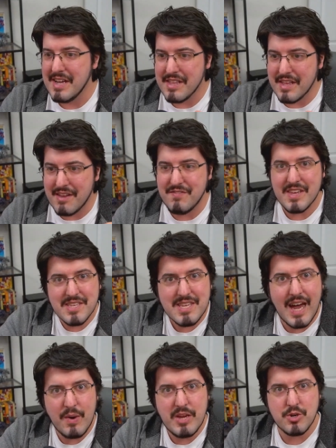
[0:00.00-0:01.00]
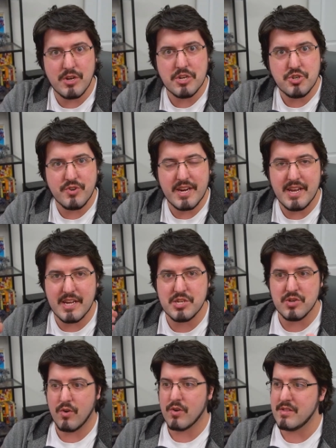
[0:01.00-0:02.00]
That if this is how he's going to treat
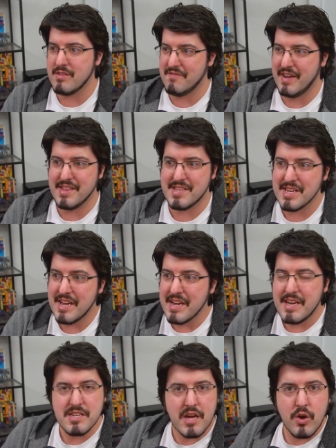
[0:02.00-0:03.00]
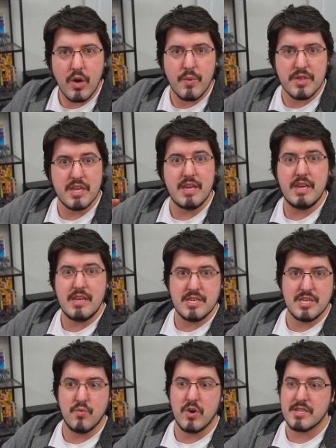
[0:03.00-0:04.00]
historical events, he's not going with the
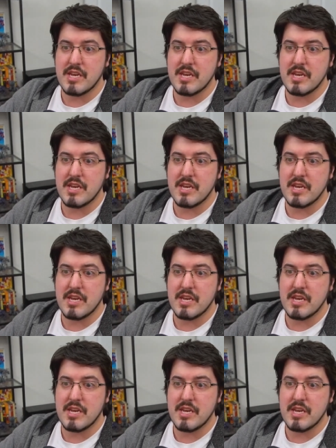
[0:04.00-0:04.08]
easy ones.